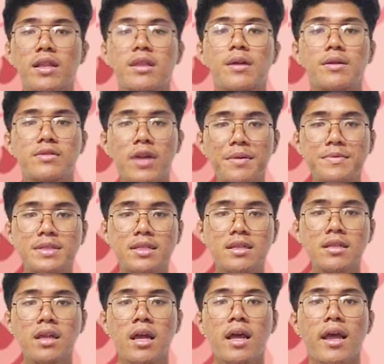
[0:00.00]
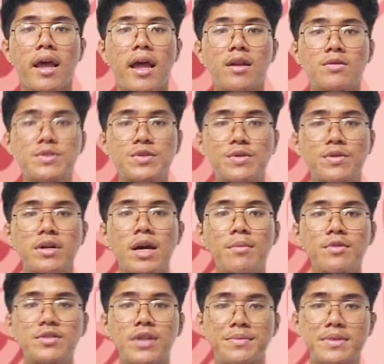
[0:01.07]
trypsin and also
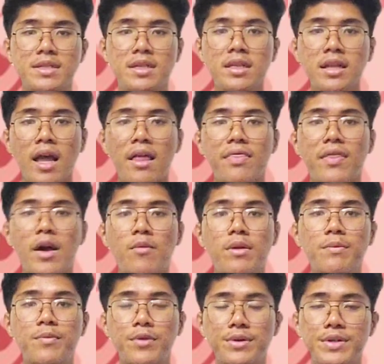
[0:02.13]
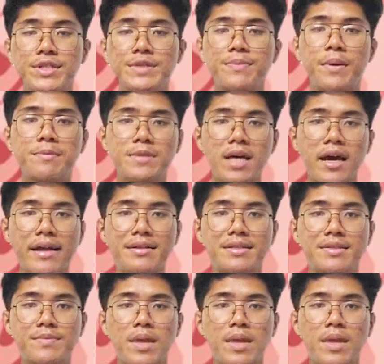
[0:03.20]
chymotrypsin that will produce peptides.